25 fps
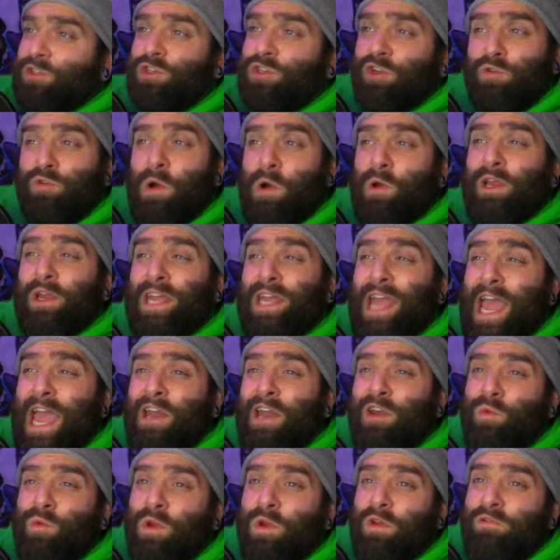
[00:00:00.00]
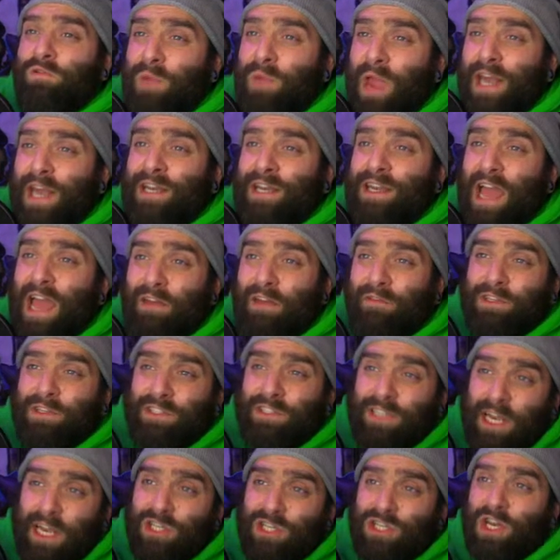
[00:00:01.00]
To quote again, "We've made
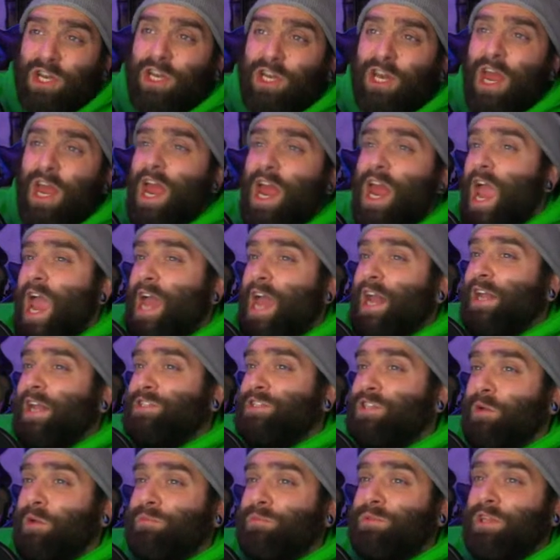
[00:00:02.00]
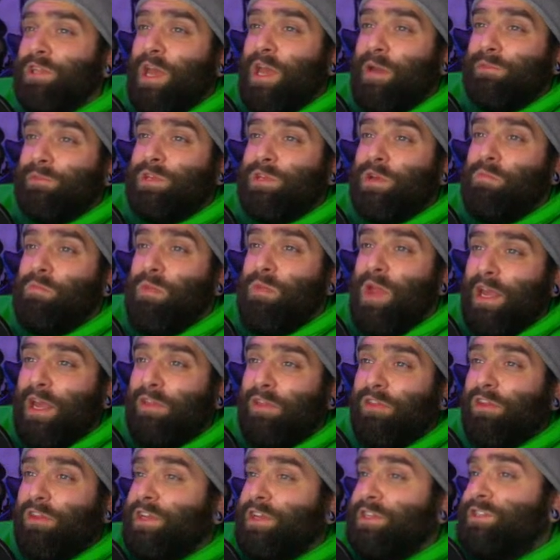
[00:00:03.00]
conversation, and it's up to them to make
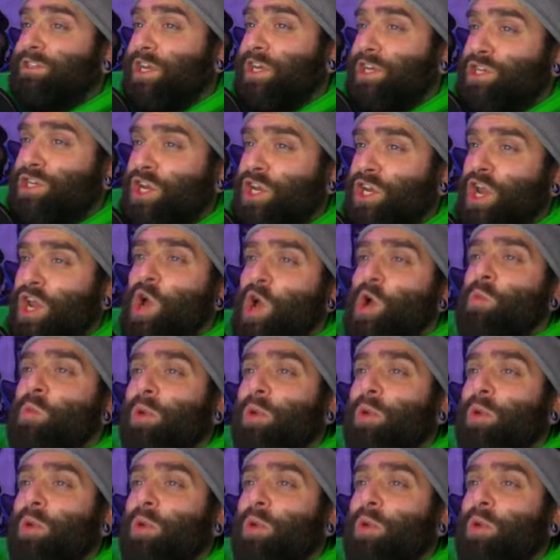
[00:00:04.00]
the decision.